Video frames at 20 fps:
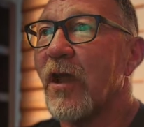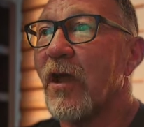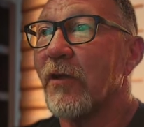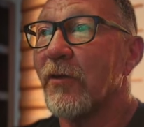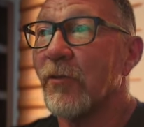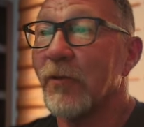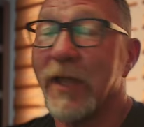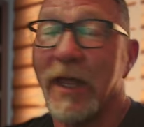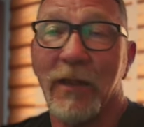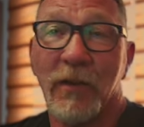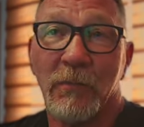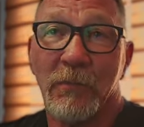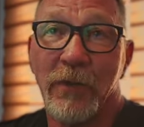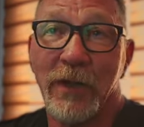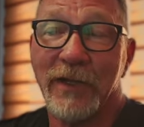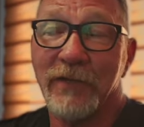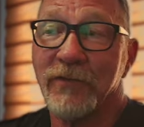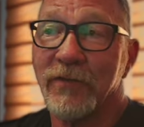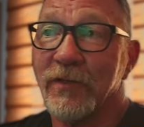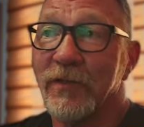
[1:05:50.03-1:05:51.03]
auto
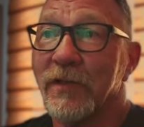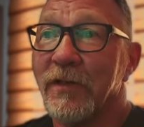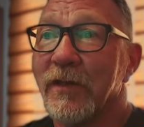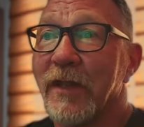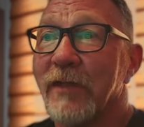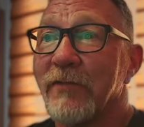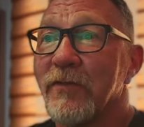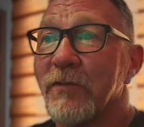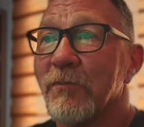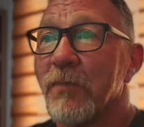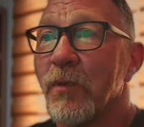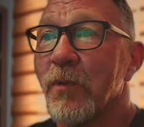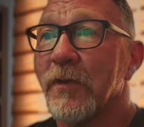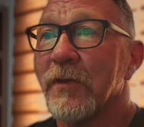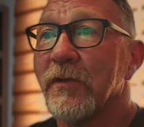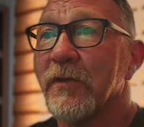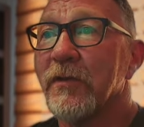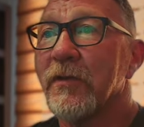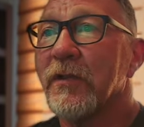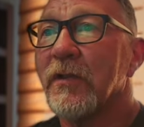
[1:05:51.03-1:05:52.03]
calibration. That's
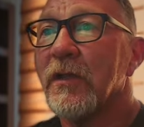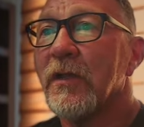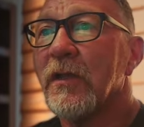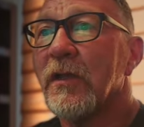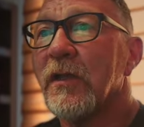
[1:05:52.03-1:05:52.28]
important.